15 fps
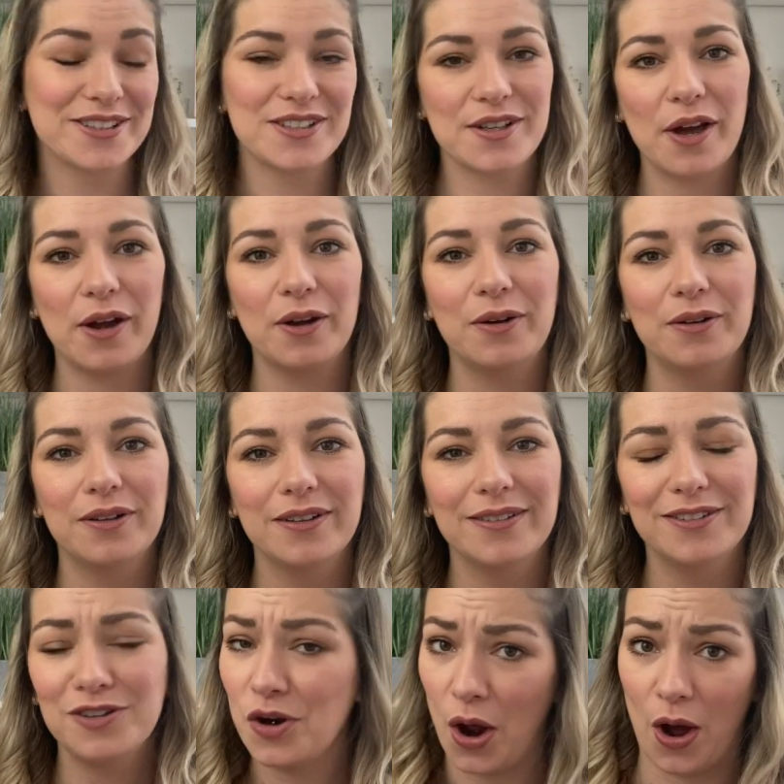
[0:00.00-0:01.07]
So
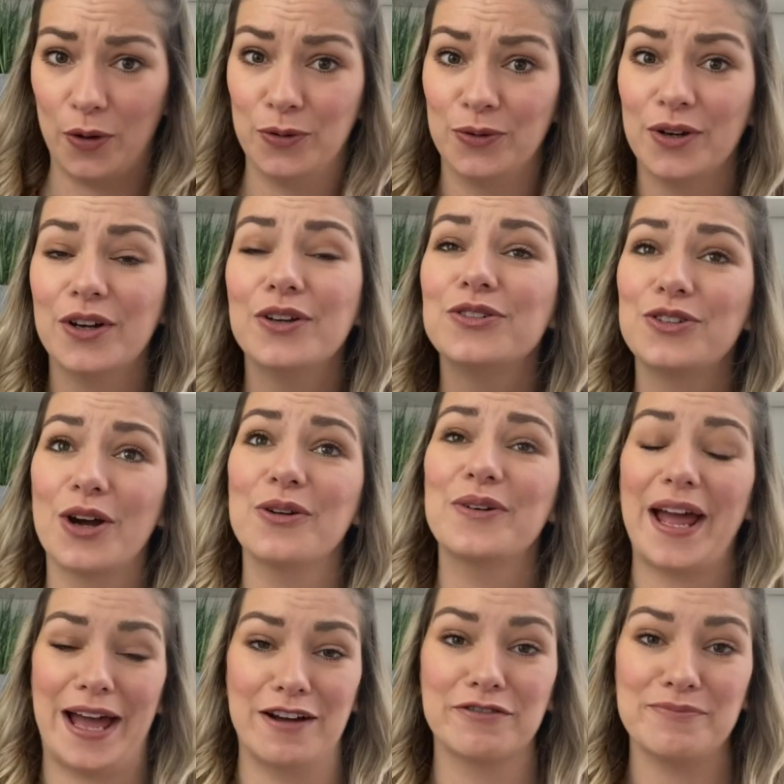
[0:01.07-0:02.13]
no, don't
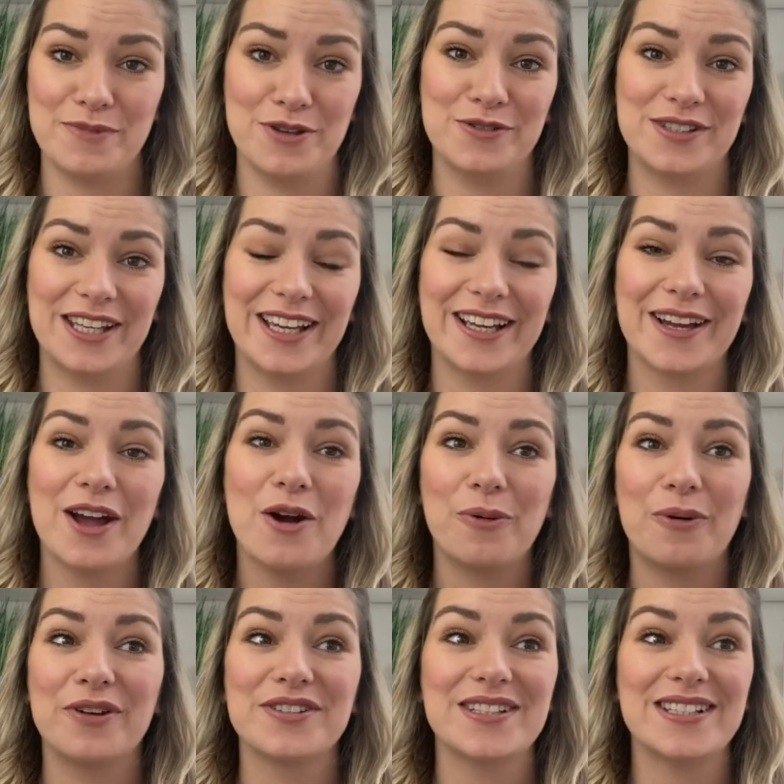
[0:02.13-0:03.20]
have music
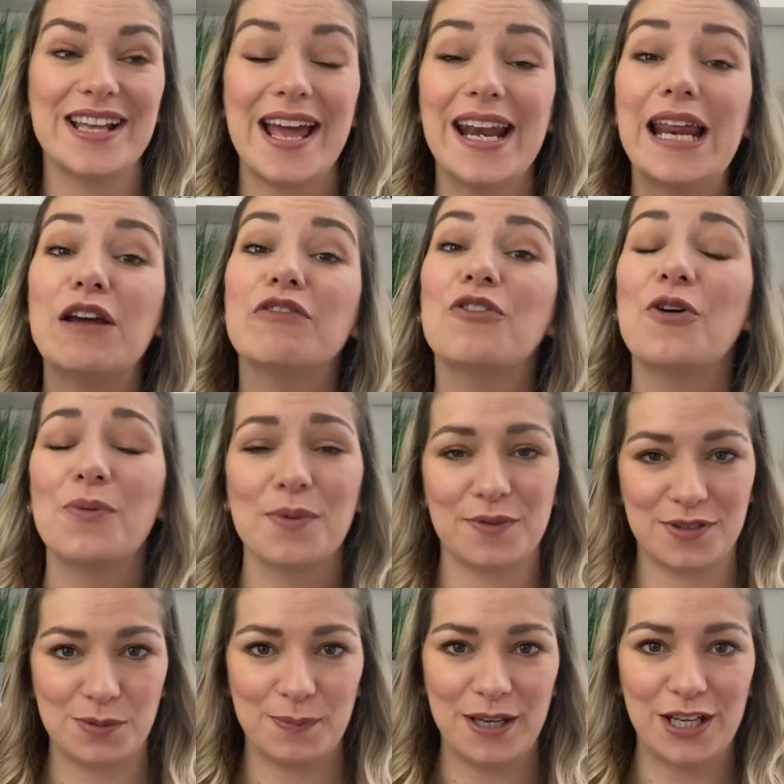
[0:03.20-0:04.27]
whilst there's any form of
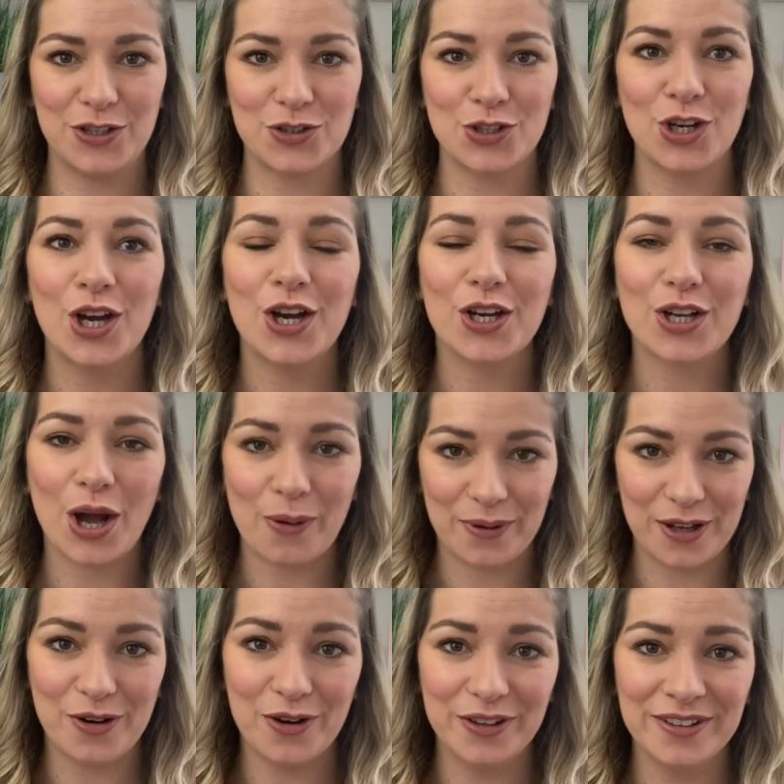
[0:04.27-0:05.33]
speech
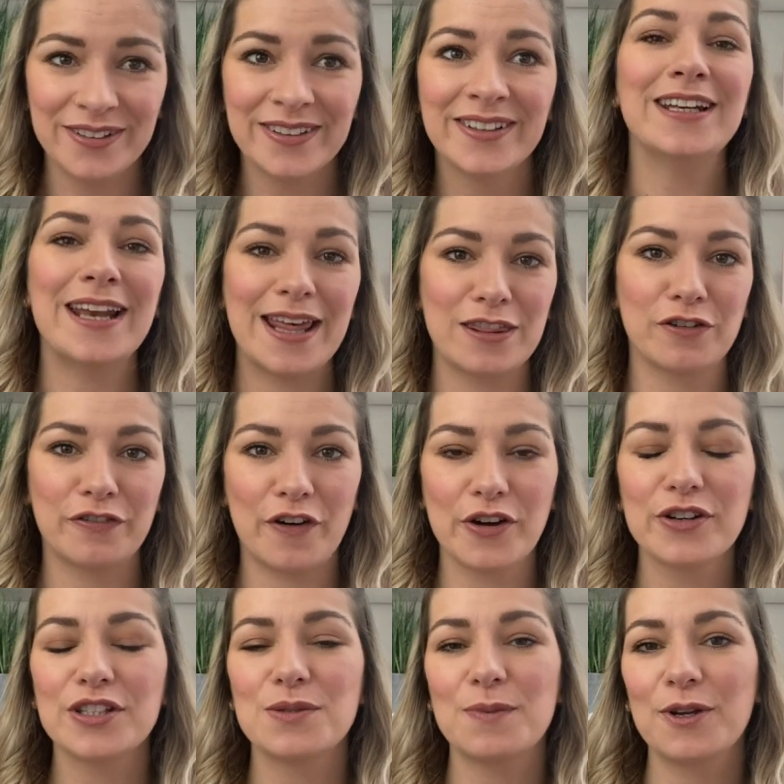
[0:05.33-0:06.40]
going on. Let the
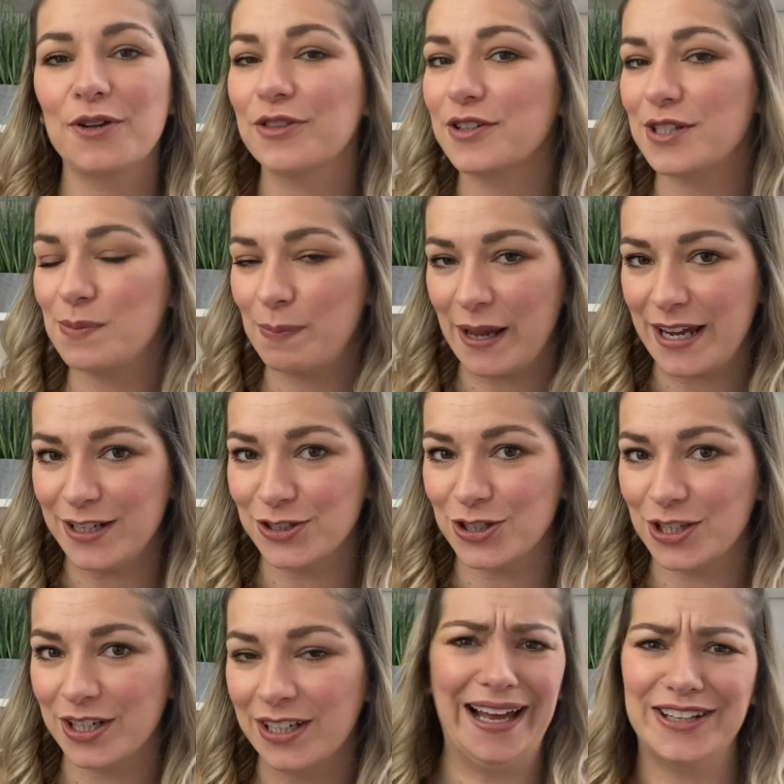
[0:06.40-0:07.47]
focus be on the
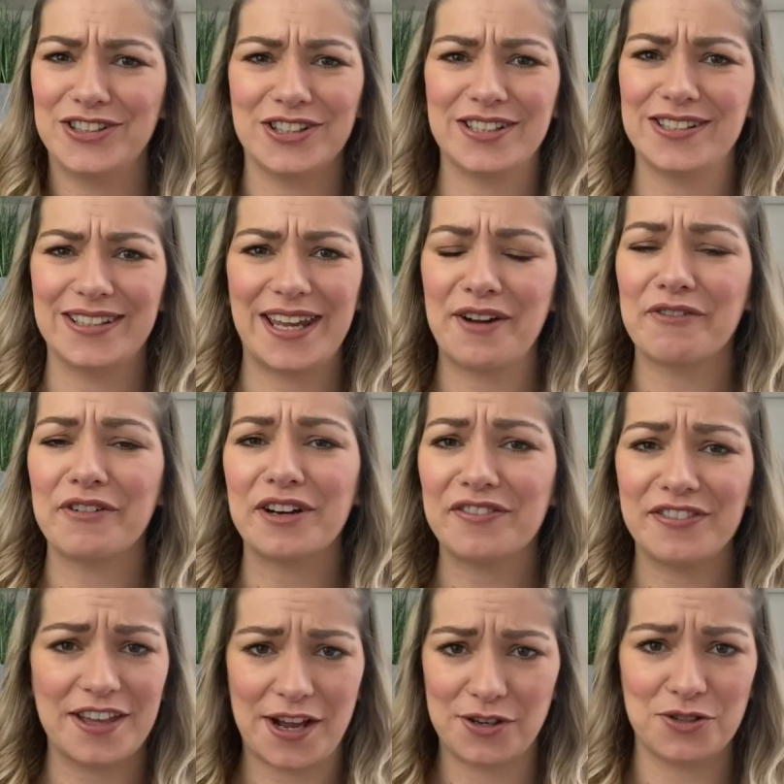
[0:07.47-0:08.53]
speech and just get rid of
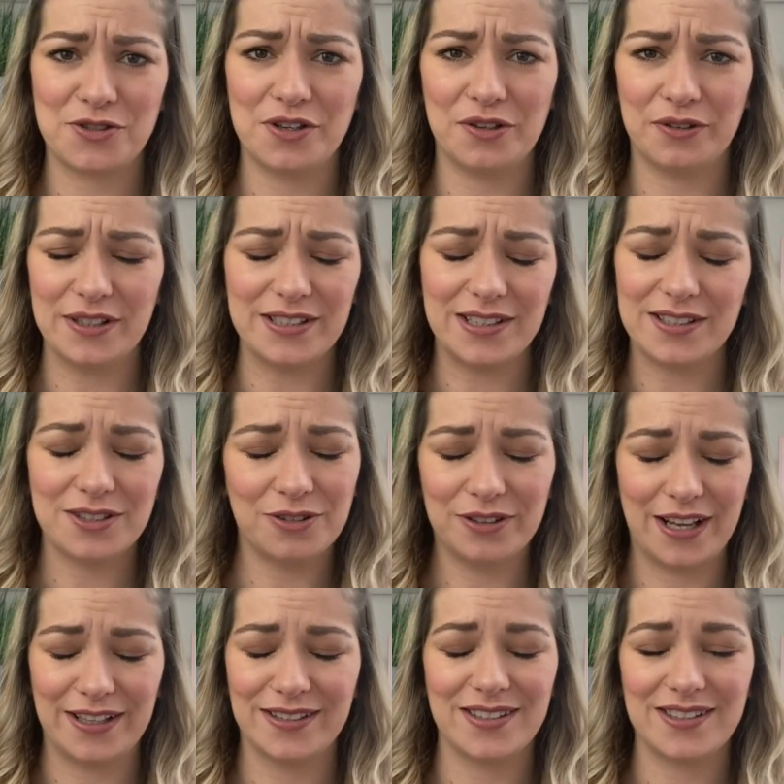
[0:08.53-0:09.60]
the extra noise. It's not
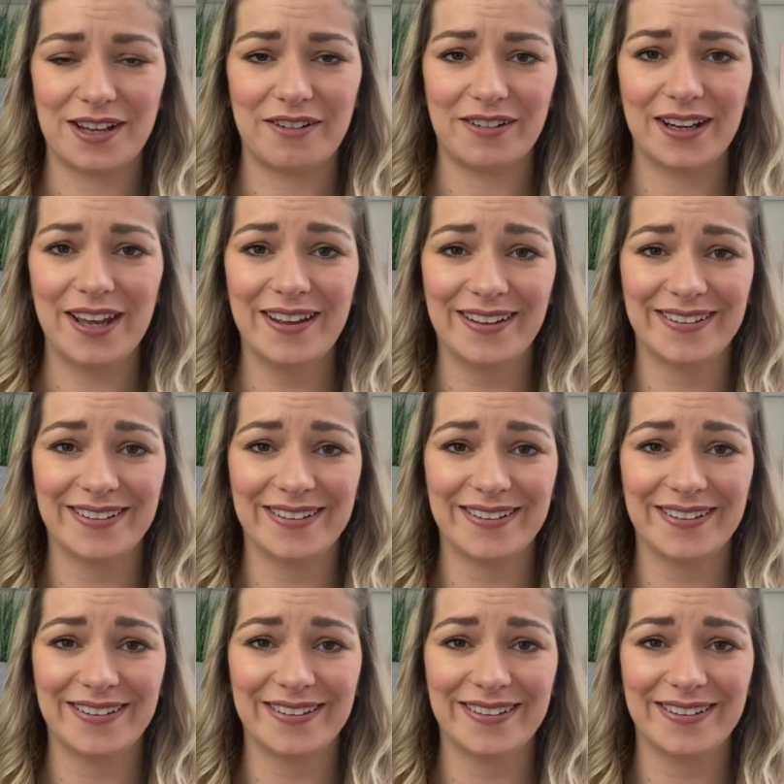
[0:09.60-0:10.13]
necessary.